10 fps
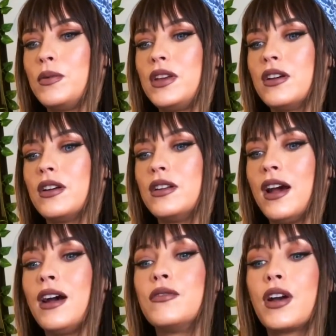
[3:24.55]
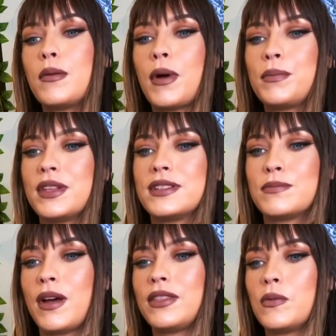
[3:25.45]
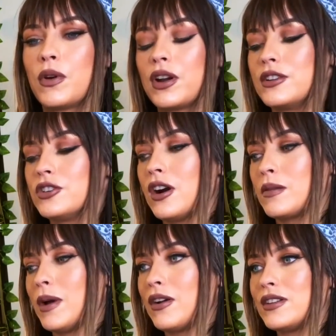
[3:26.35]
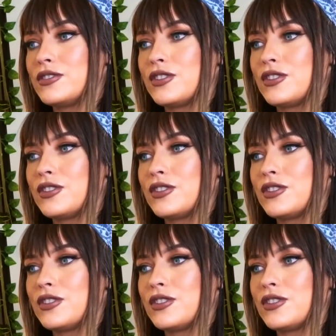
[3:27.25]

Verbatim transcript: we could have come up this month, and we're going to talk about it.